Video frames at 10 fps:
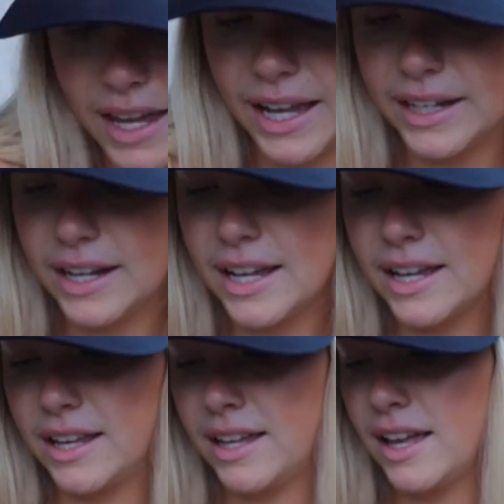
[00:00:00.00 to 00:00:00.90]
Then
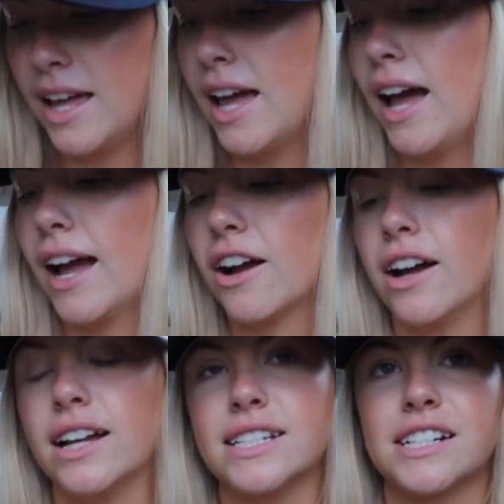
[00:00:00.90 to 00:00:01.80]
I
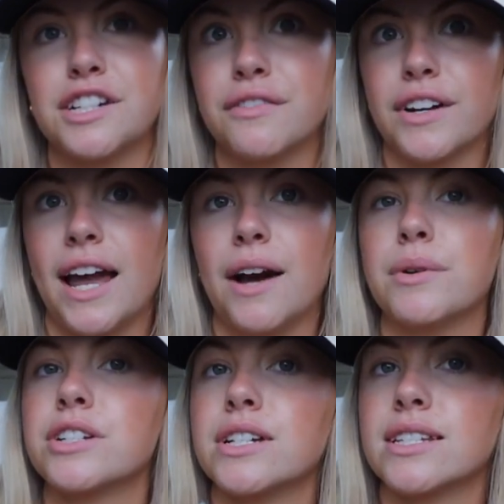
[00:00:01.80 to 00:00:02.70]
got Addicted for Now,
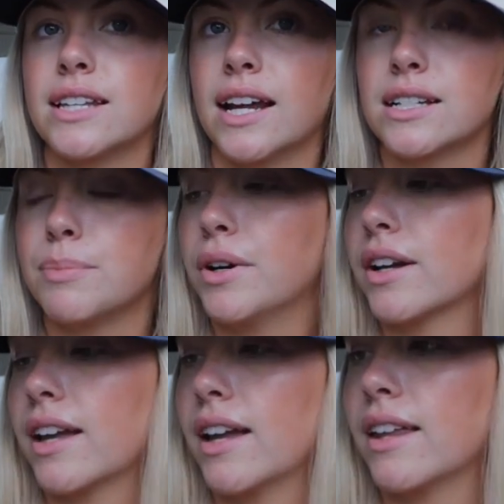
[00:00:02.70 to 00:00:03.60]
which is the next
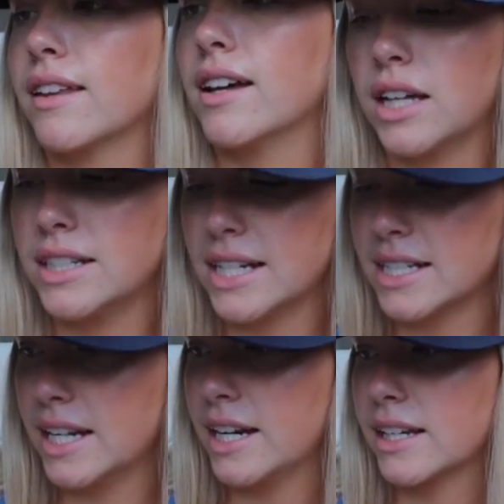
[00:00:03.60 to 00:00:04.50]
book in the
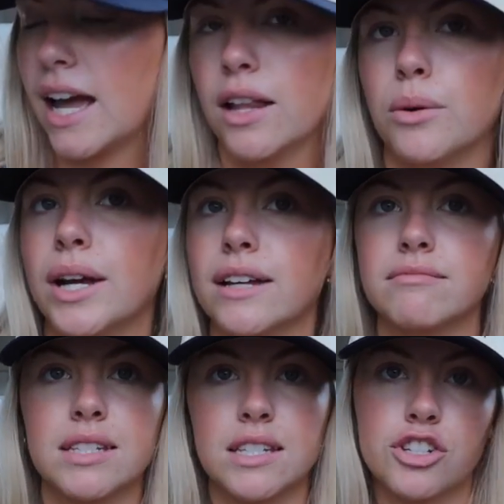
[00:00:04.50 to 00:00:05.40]
Addicted
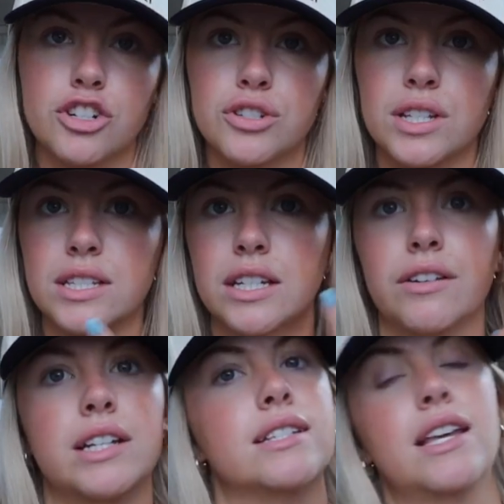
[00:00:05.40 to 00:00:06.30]
Calloway Sisters
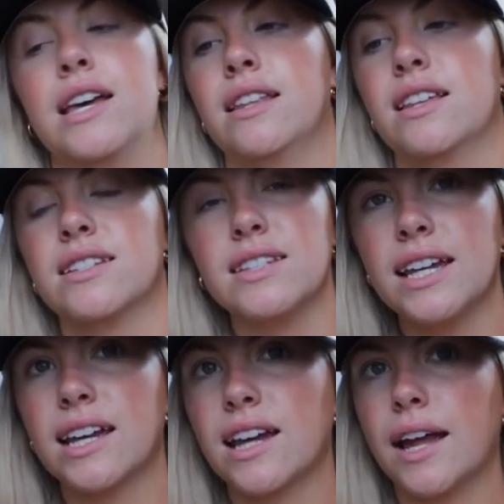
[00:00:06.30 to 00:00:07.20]
series. This is
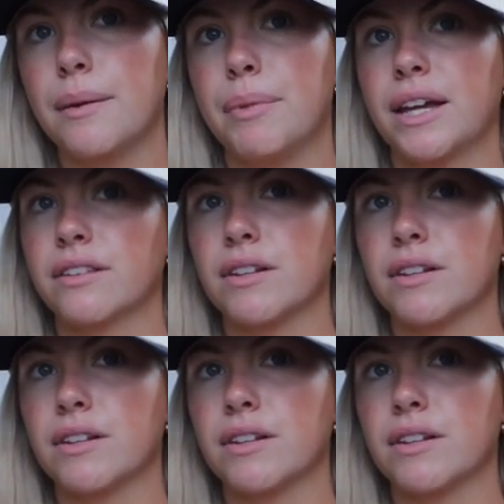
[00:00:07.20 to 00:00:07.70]
like kind of big.